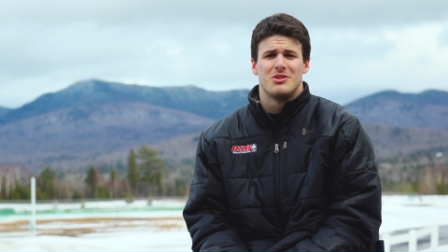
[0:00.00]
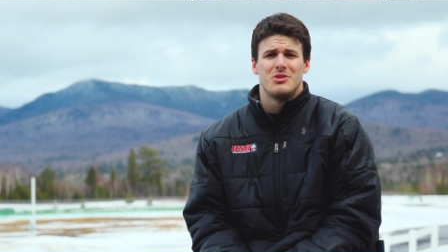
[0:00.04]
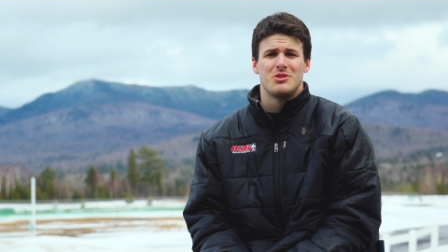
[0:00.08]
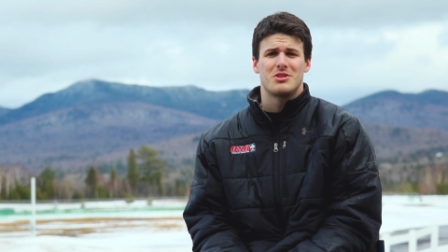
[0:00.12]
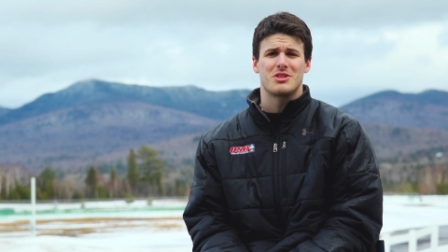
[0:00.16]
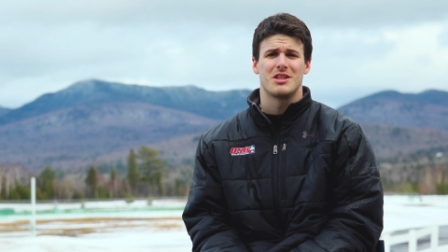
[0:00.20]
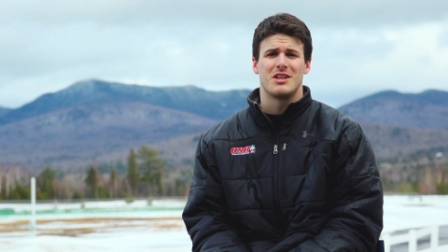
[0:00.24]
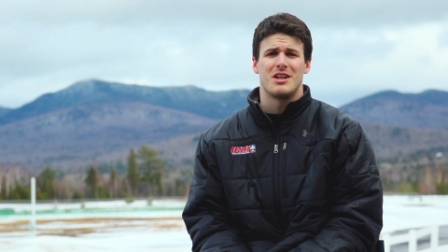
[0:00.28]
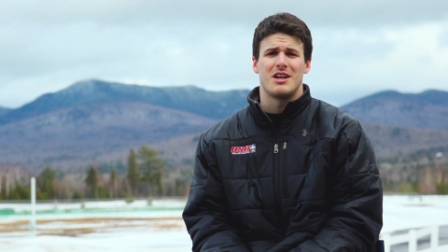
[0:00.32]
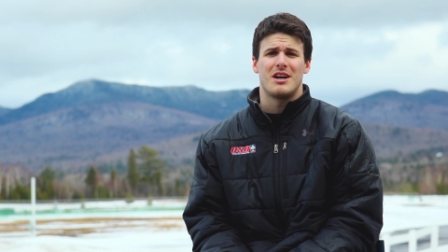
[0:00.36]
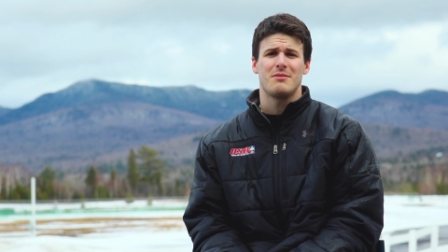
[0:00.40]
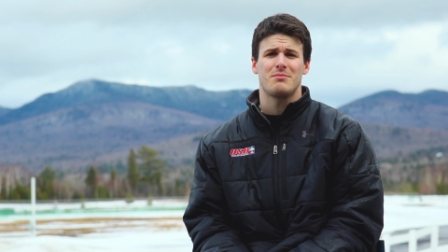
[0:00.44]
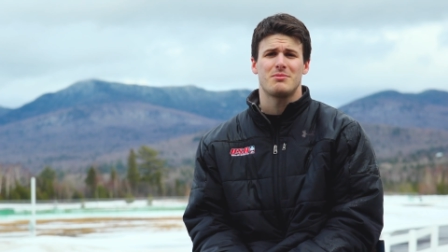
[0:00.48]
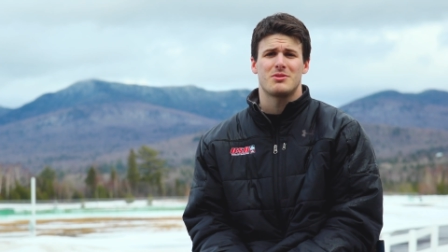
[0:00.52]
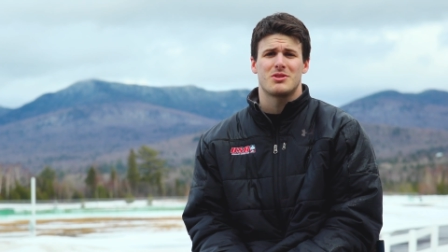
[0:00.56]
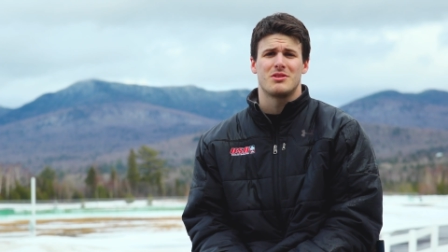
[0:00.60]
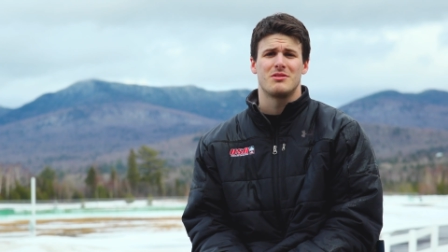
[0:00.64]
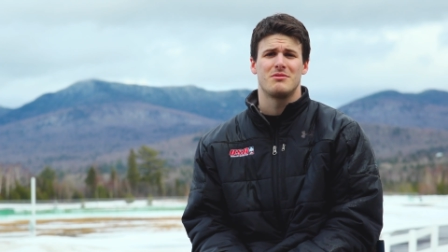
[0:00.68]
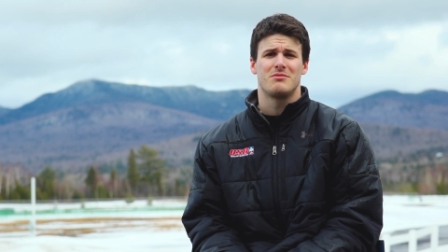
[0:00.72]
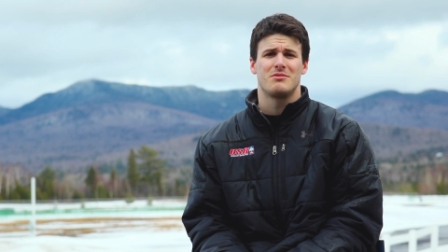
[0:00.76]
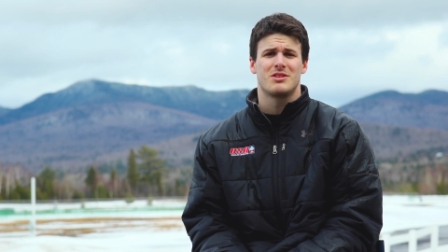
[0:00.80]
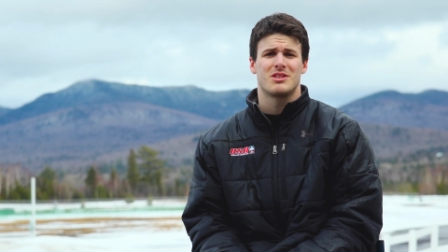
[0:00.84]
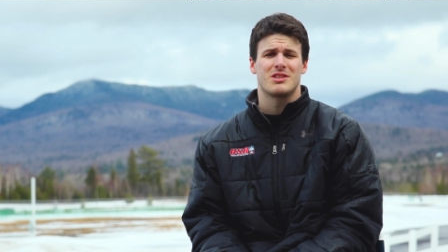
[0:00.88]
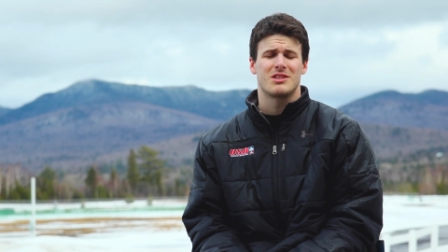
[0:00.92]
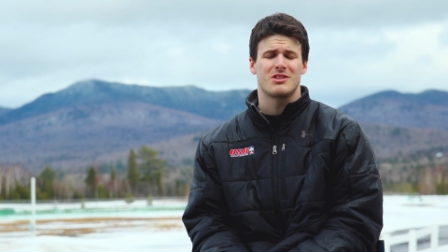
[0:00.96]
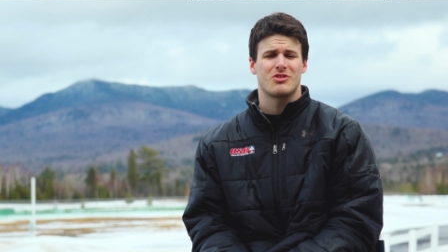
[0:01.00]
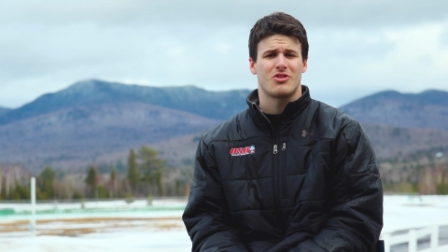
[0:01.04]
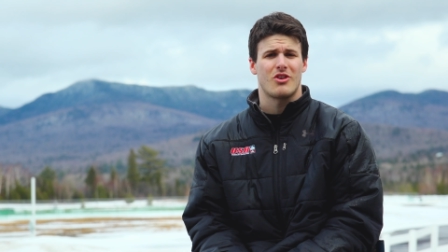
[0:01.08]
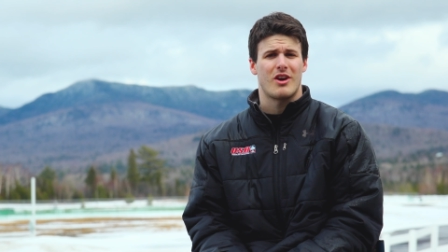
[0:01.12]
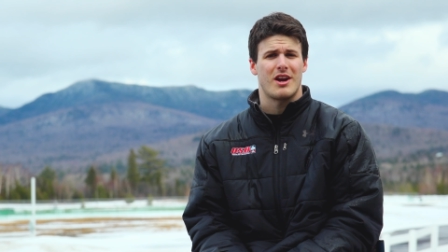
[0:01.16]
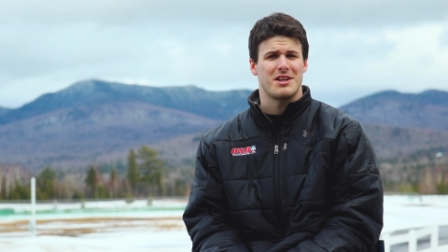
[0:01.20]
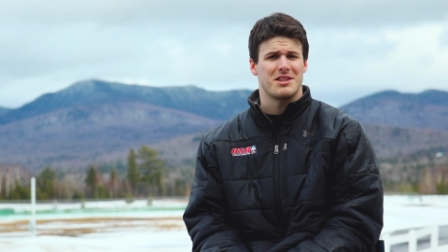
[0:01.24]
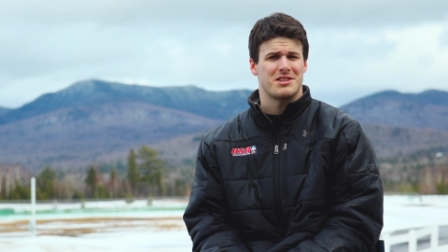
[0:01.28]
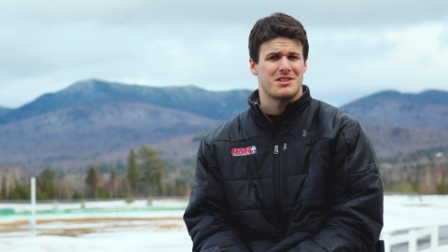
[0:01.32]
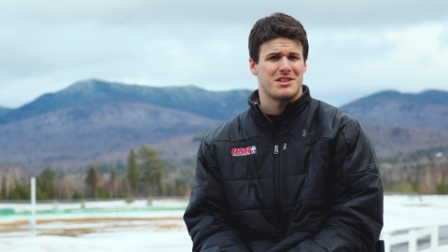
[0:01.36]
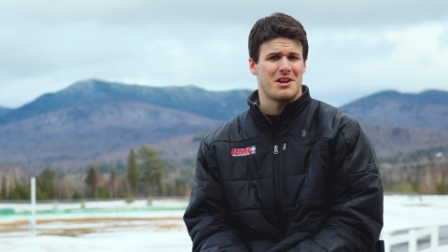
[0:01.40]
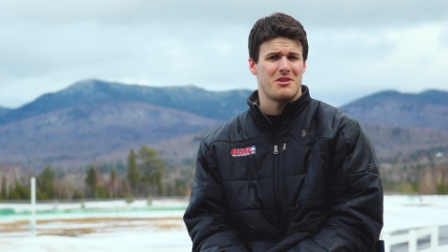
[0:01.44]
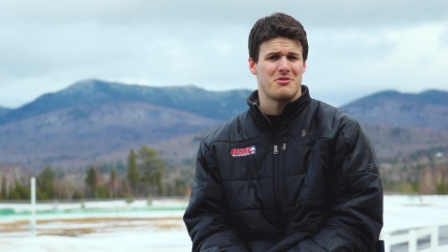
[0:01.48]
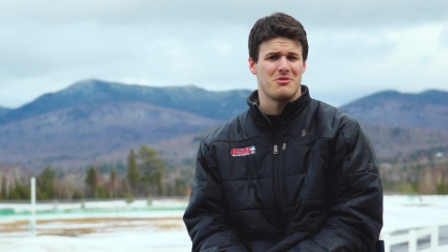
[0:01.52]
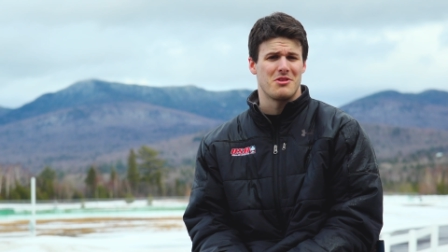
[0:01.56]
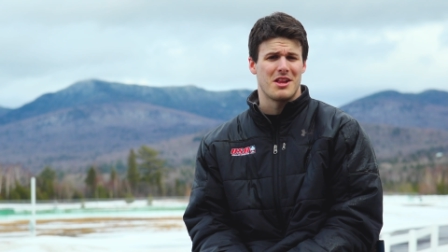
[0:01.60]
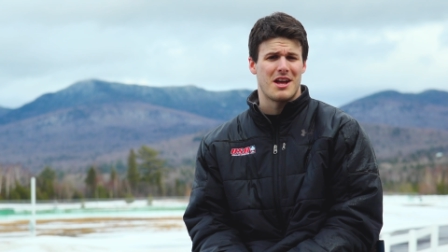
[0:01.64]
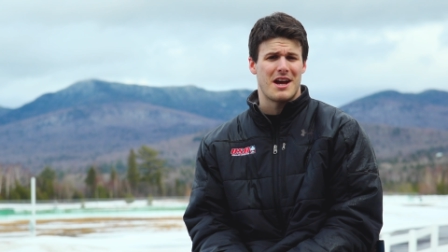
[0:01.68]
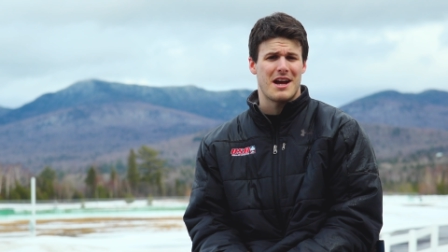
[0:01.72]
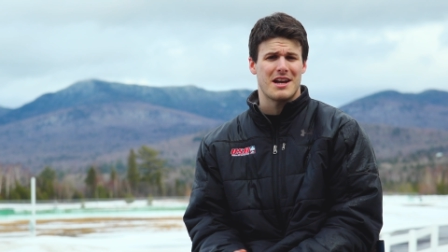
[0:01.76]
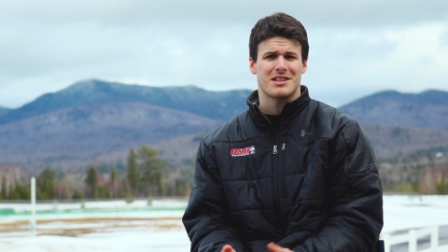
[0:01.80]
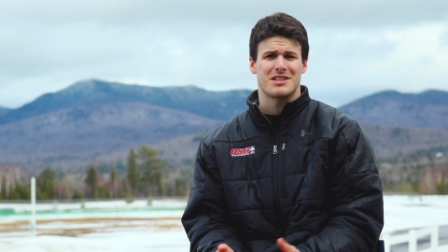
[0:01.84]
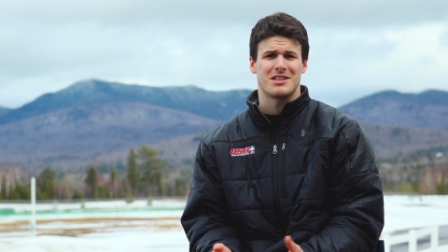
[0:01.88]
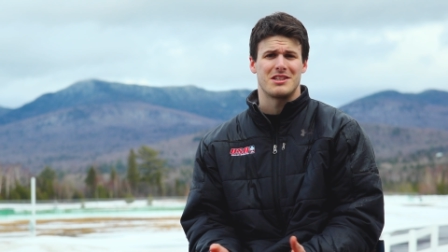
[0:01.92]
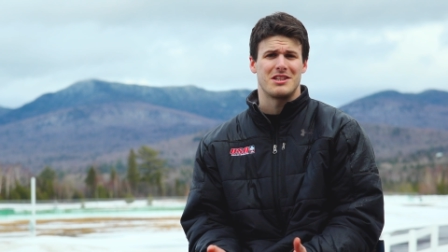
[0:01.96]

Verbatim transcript: loosen up, try to stay relaxed."